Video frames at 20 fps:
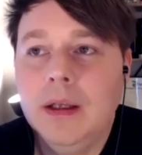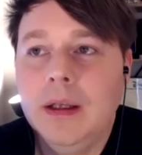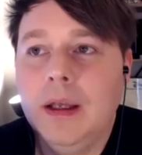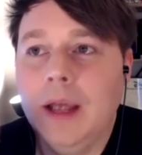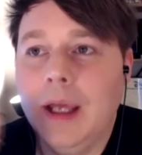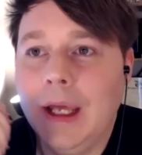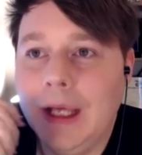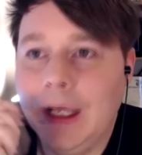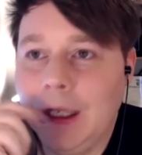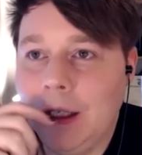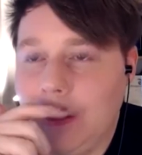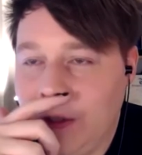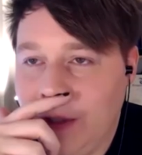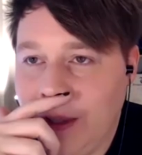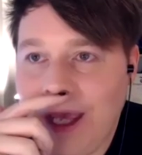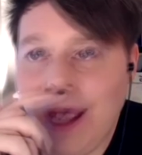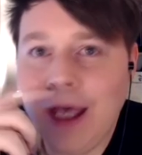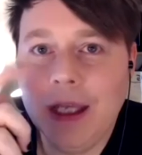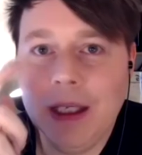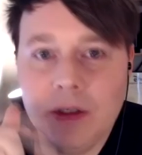And
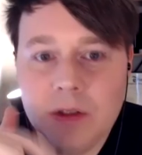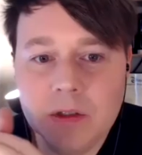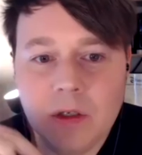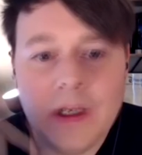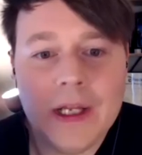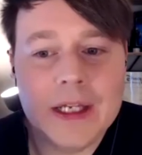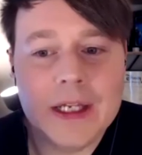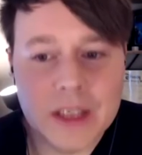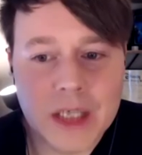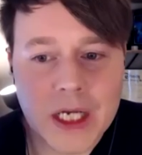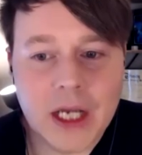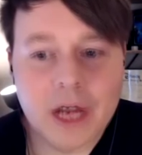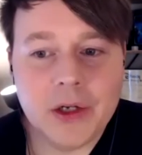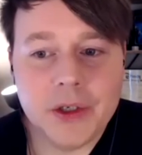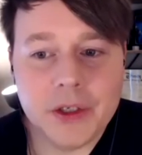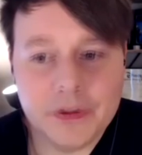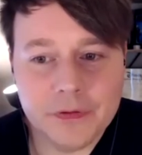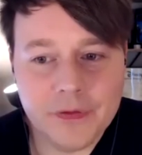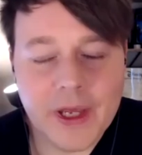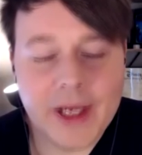that in turn has knock
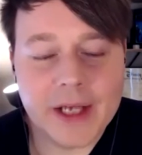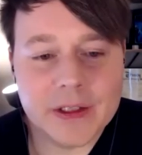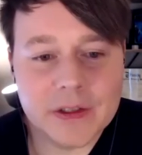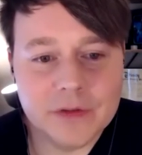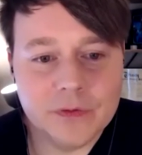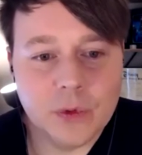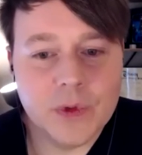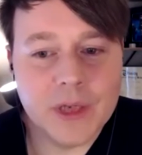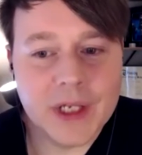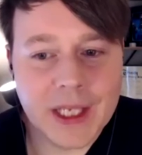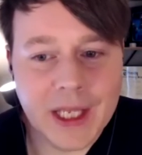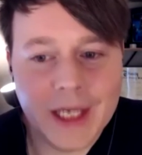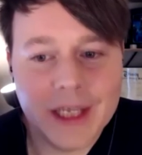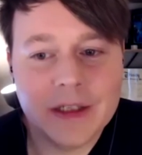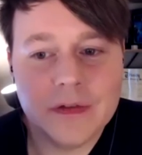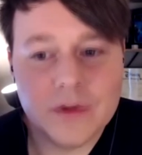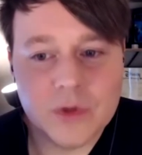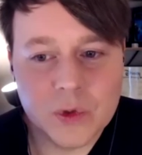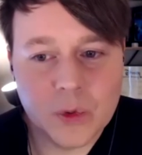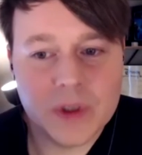on effects for the
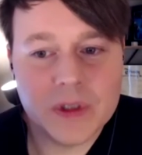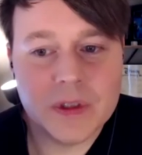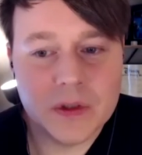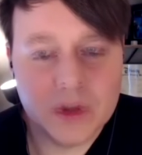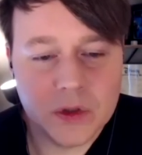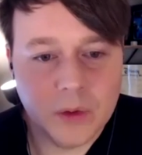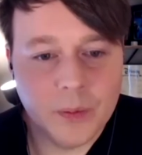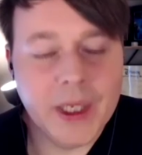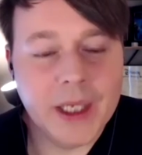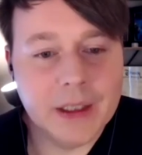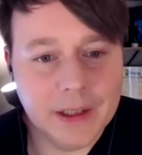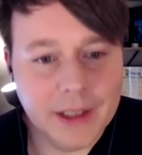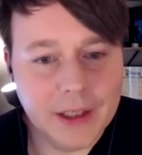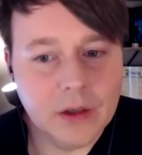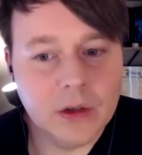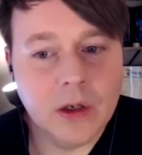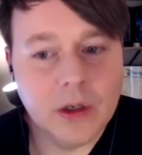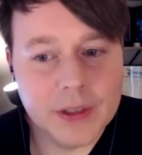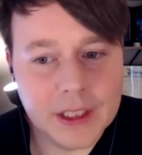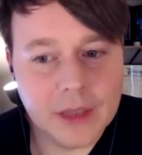kinds of choices you'll make
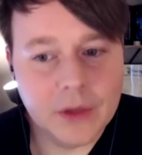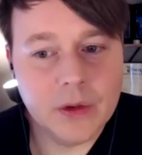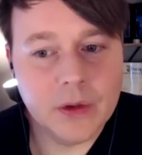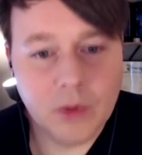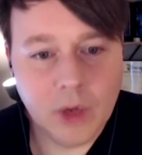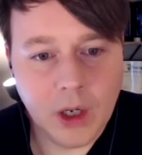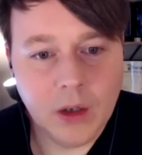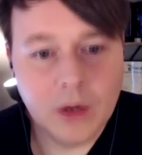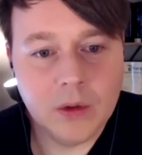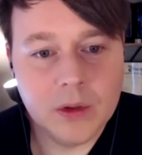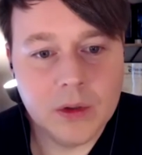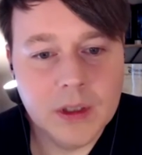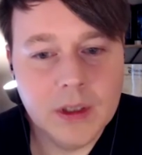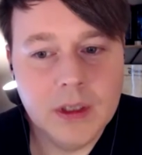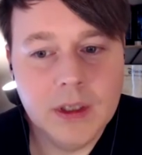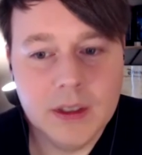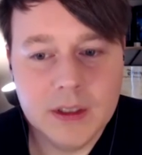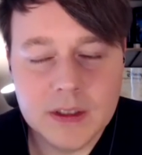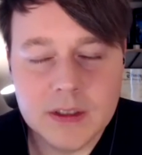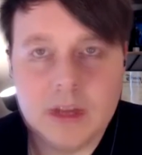later on down the road.
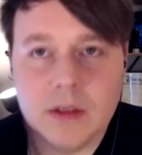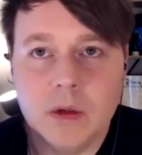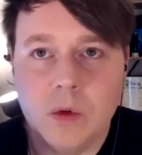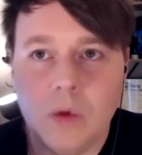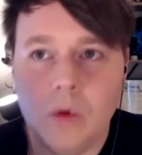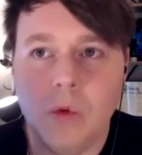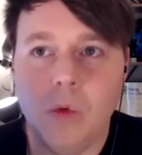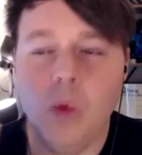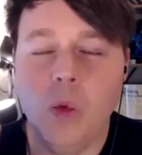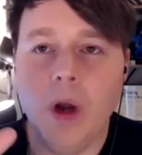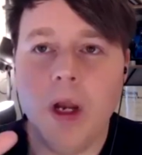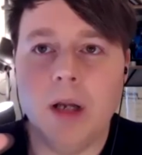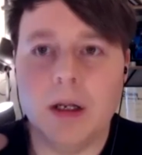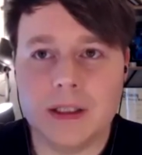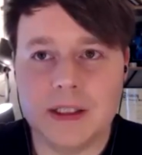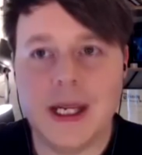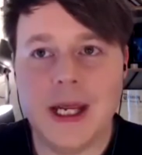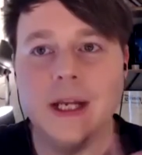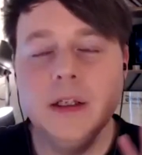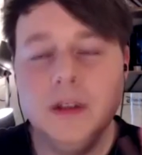So, where
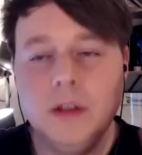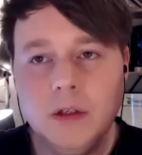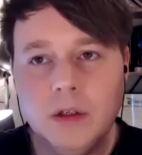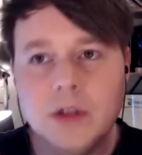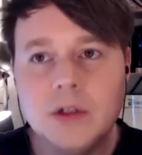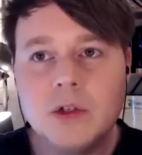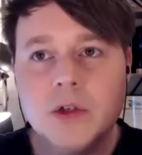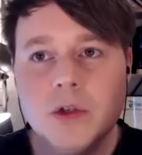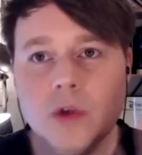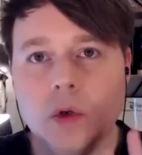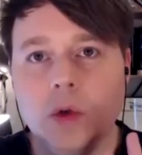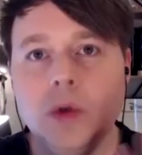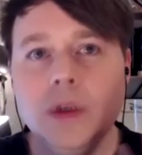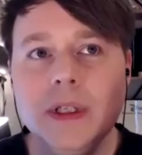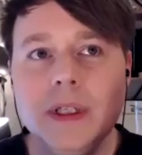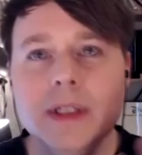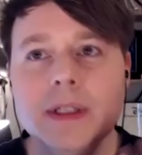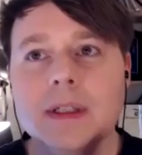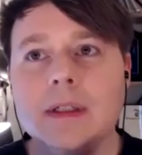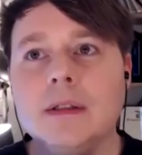exactly your control
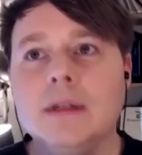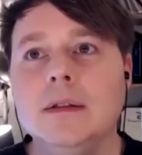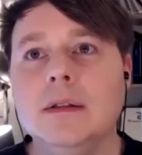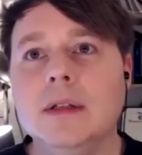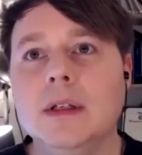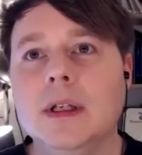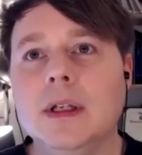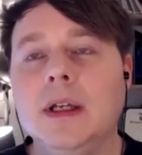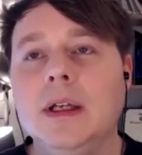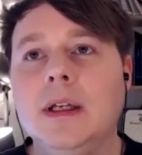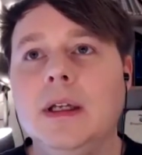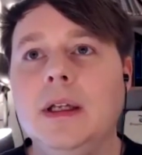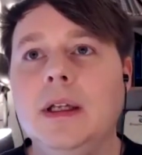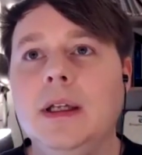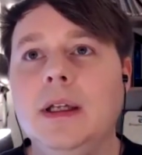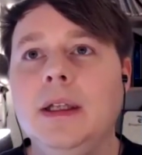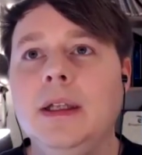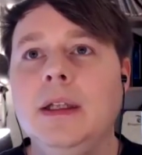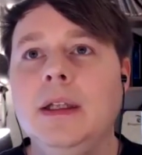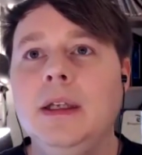is in, uh,
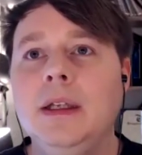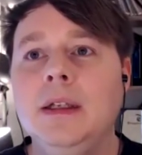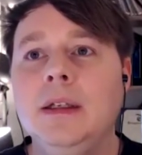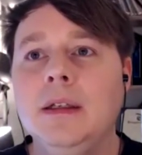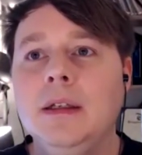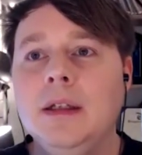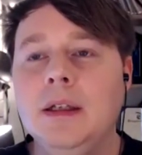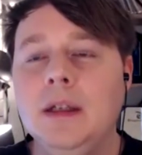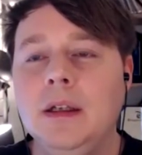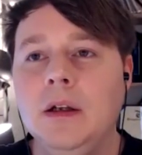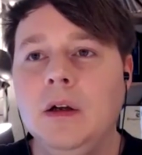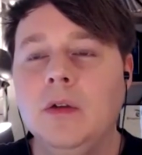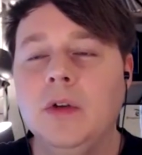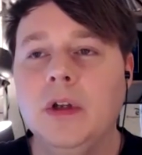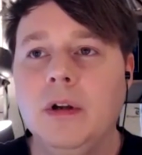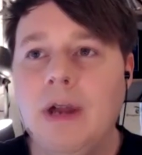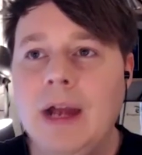in, in over your